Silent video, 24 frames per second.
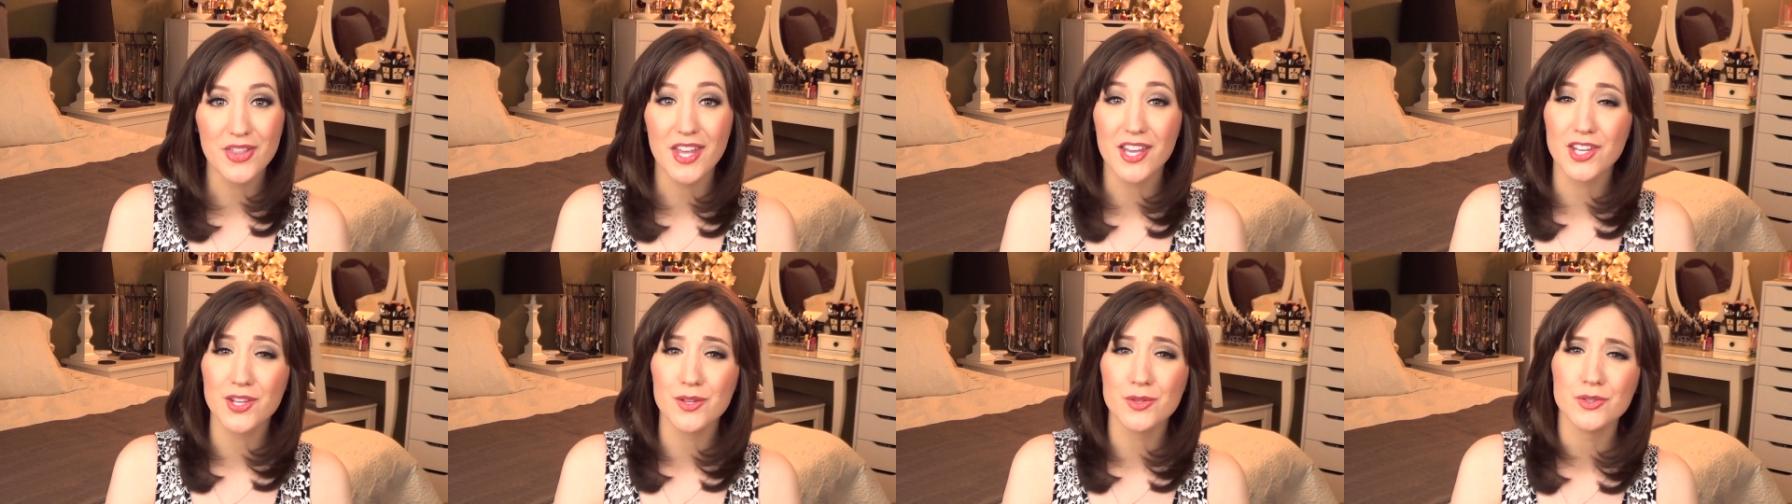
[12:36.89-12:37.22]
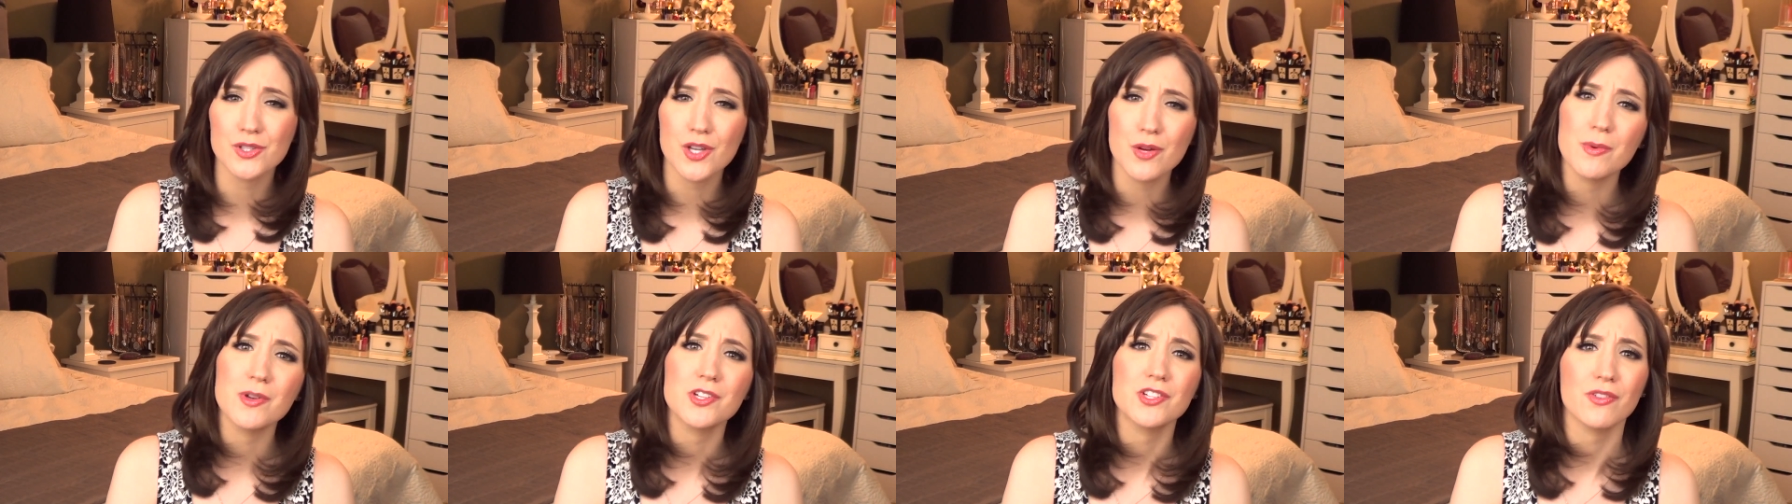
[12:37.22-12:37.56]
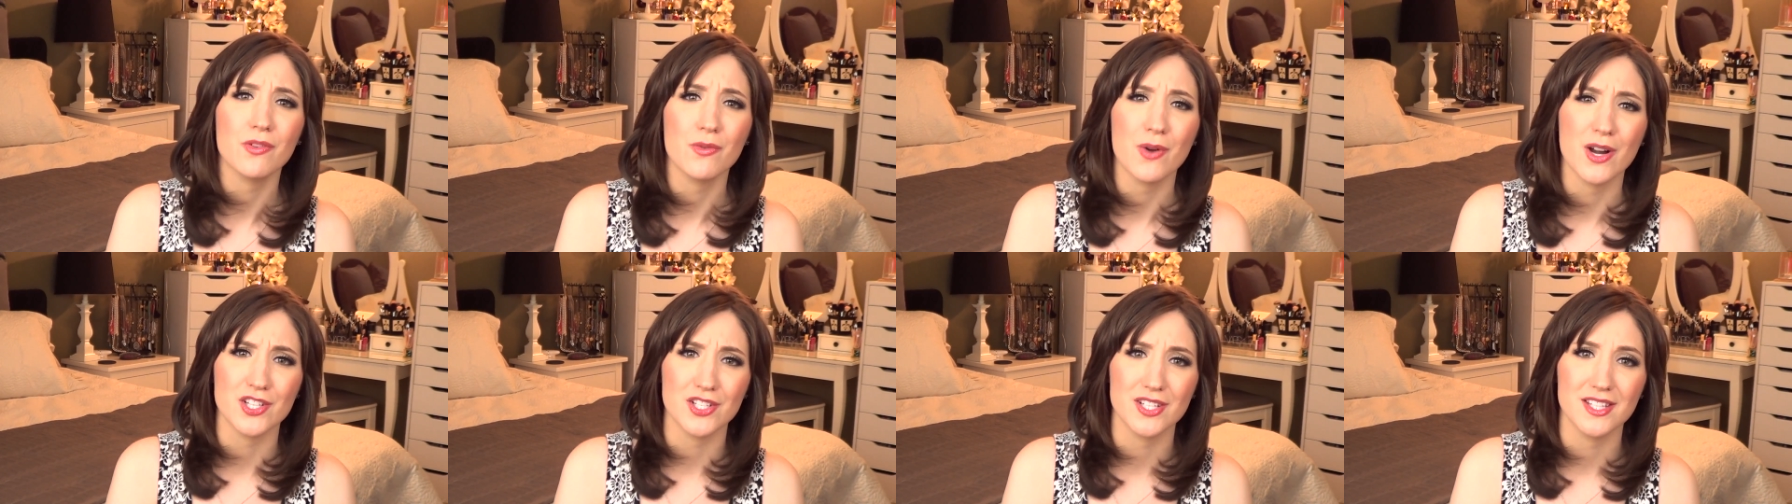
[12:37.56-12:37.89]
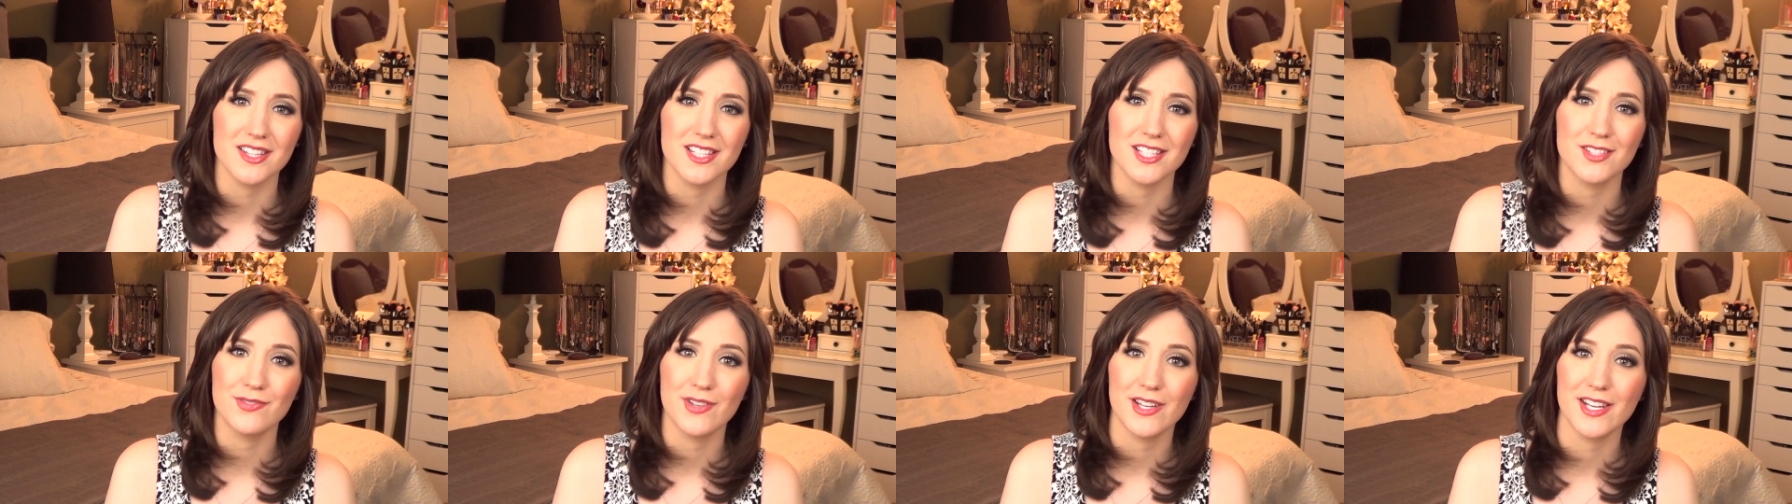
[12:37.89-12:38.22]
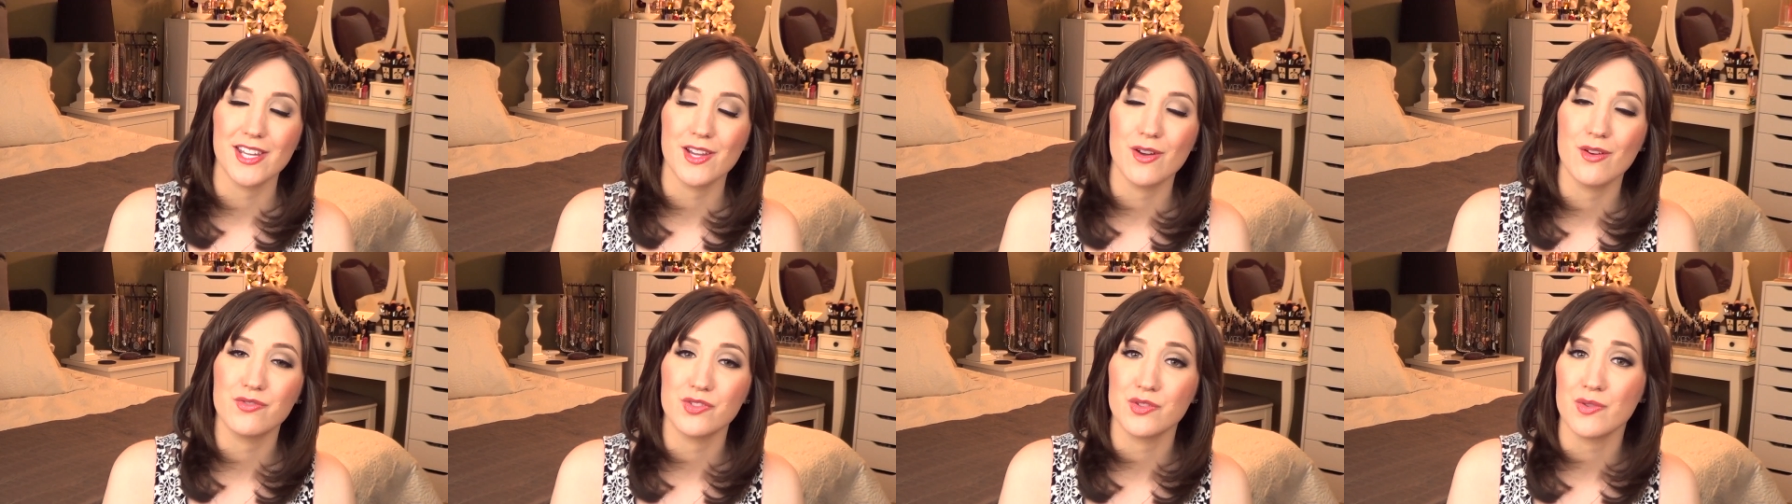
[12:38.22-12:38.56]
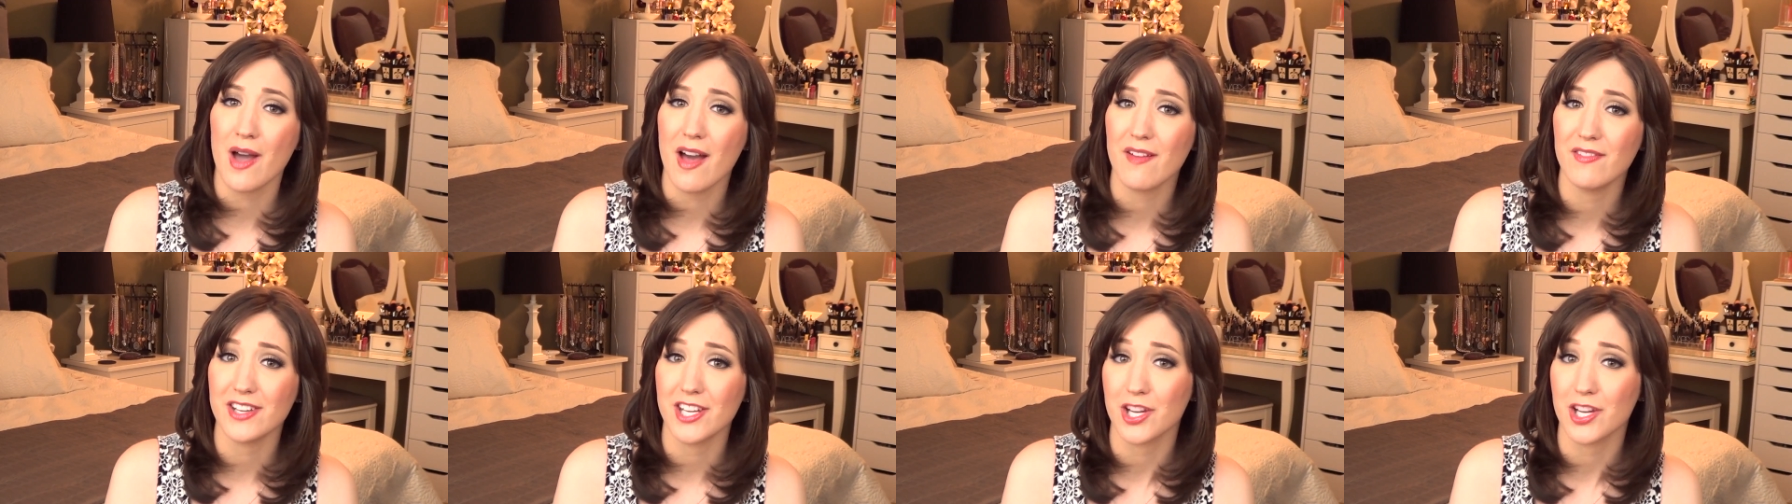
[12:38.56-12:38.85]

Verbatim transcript: Thank you so much for watching this video. If you have